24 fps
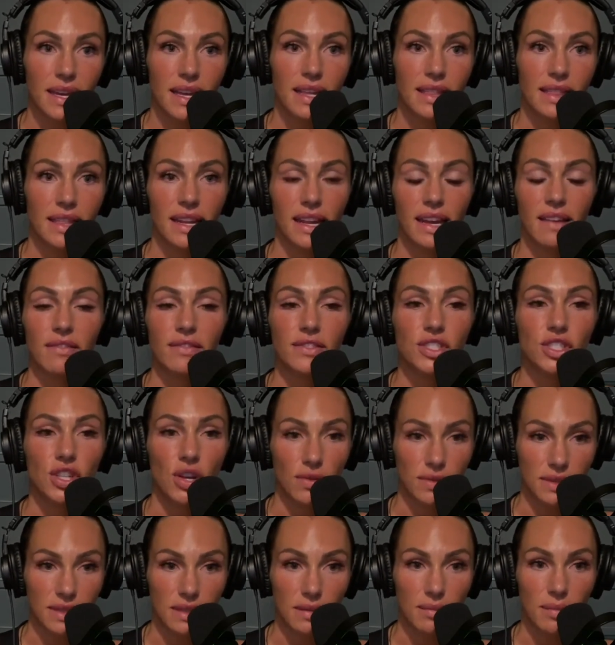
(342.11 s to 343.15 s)
that I've
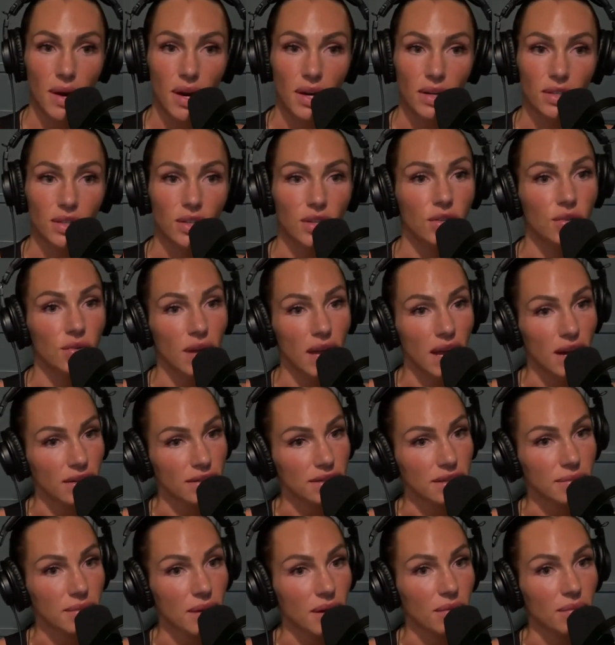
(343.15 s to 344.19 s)
chosen a partner who
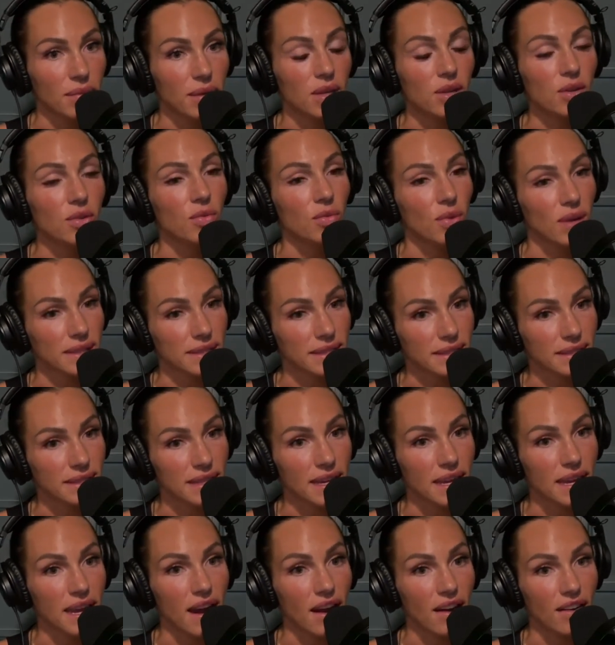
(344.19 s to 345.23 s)
cares about me, who wants to
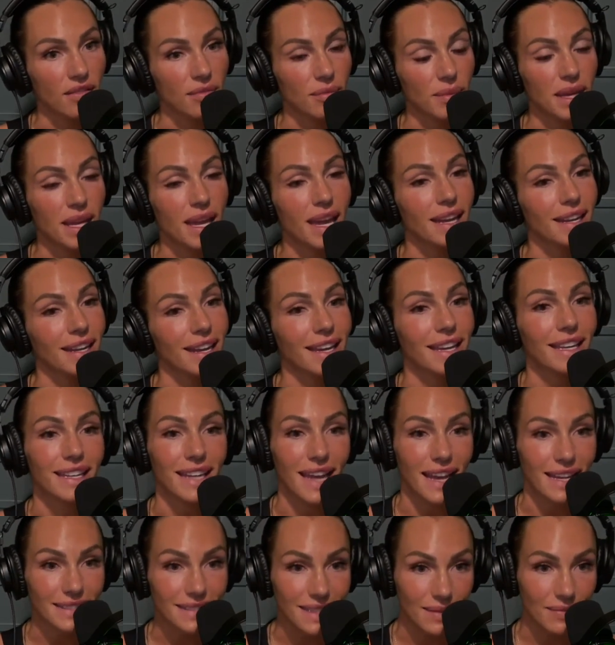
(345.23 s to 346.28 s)
take care of me, and I can
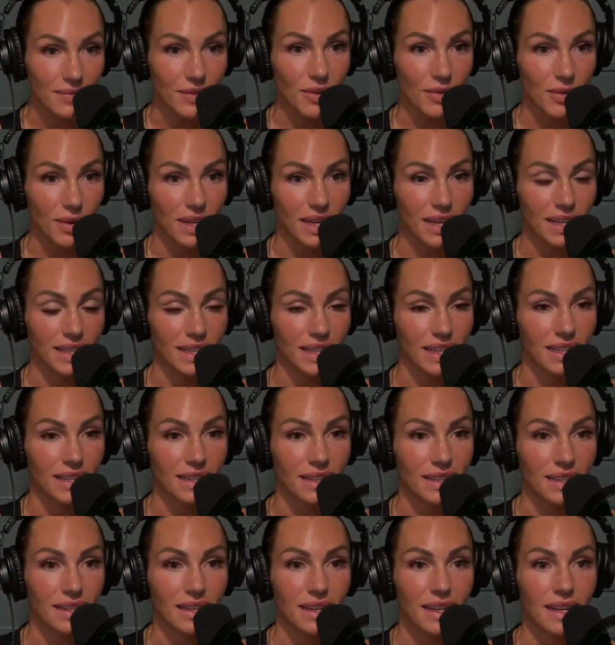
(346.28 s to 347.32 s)
ask him for what I need.
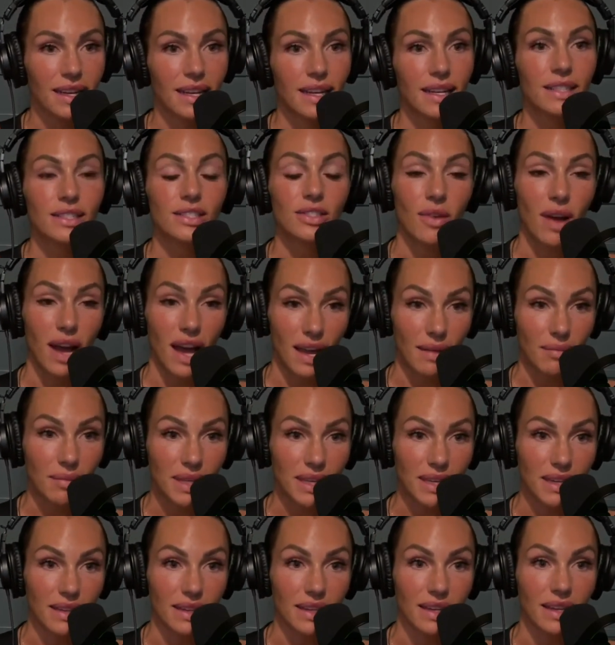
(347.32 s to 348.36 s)
So I'm
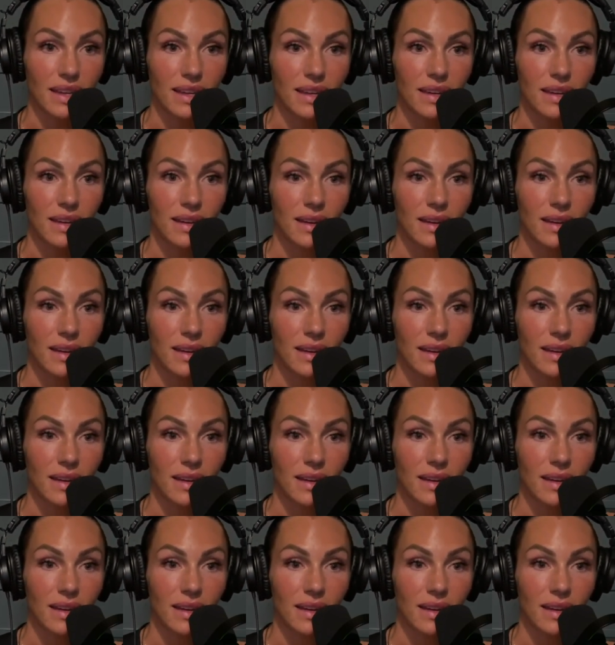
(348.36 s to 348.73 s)
healing,